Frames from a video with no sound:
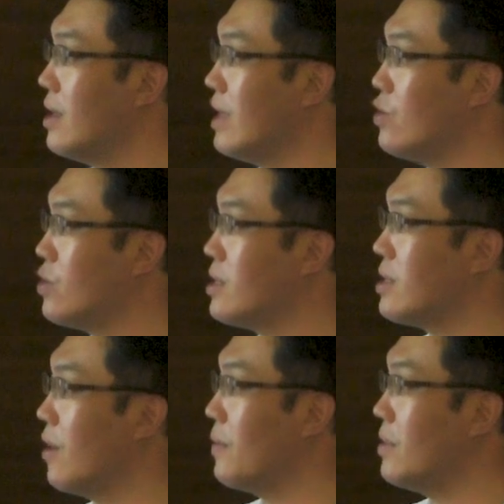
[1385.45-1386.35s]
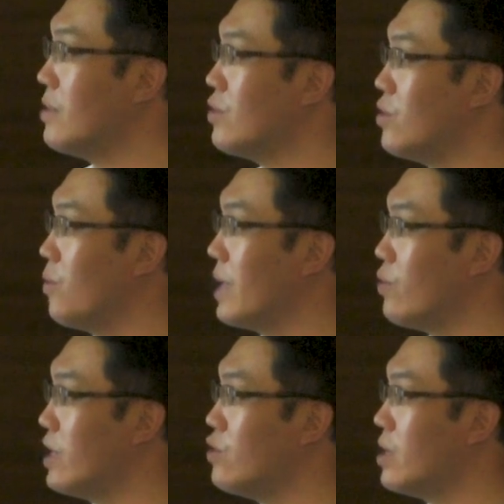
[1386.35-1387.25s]
interest of a
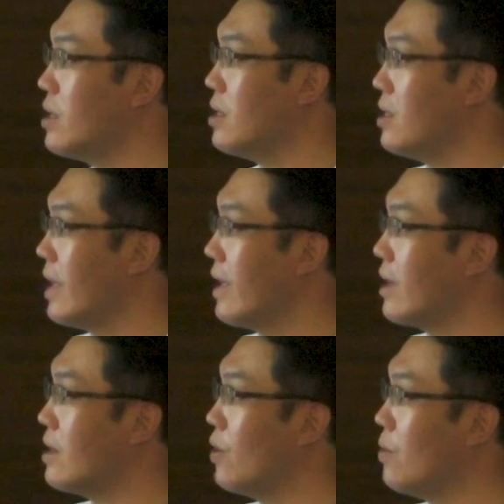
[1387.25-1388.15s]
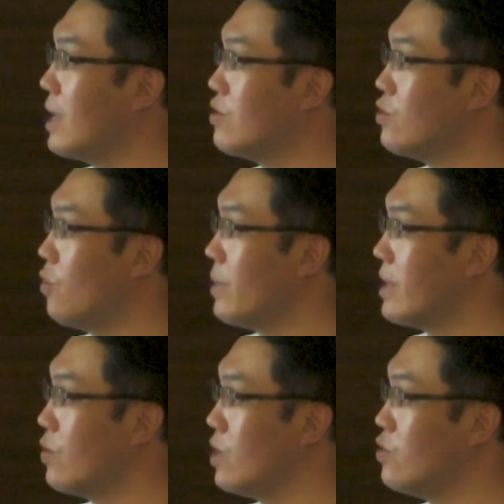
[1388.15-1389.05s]
genomic region, they can clone that
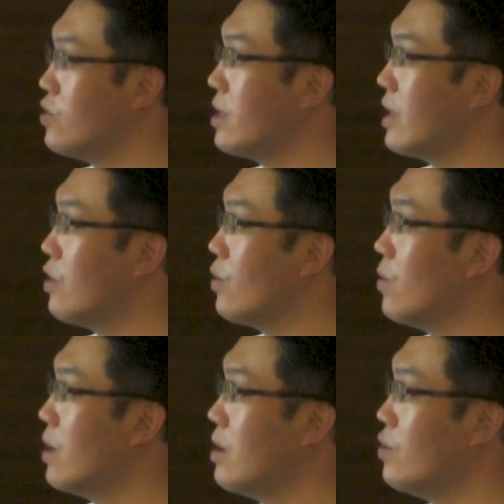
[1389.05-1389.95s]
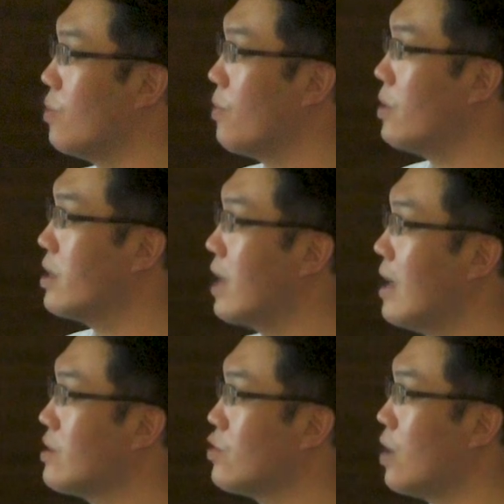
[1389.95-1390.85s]
genomic region into a reporter
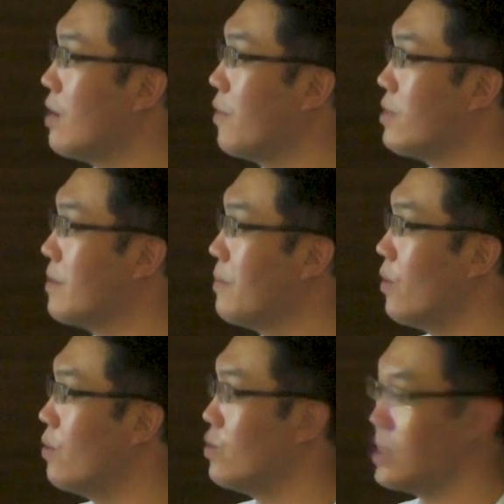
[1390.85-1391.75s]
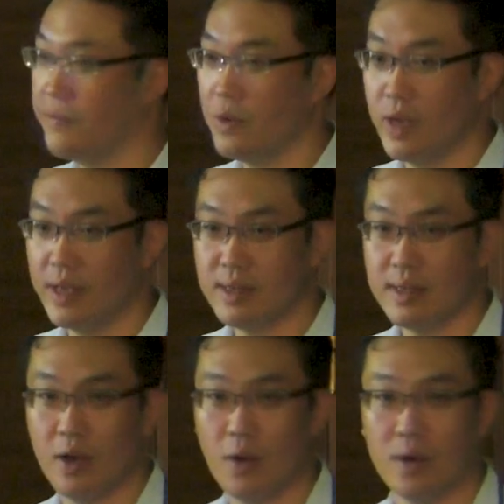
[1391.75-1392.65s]
construct, for example,
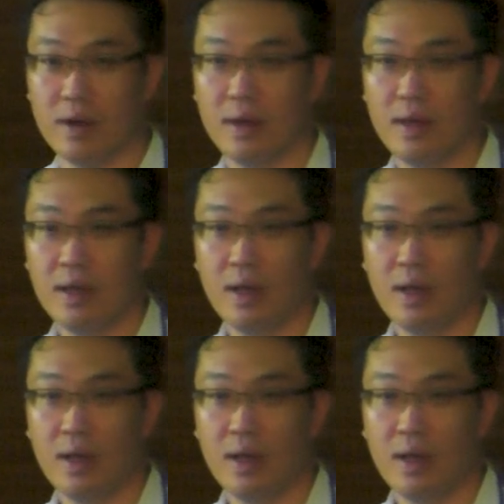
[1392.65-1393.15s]
luciferase or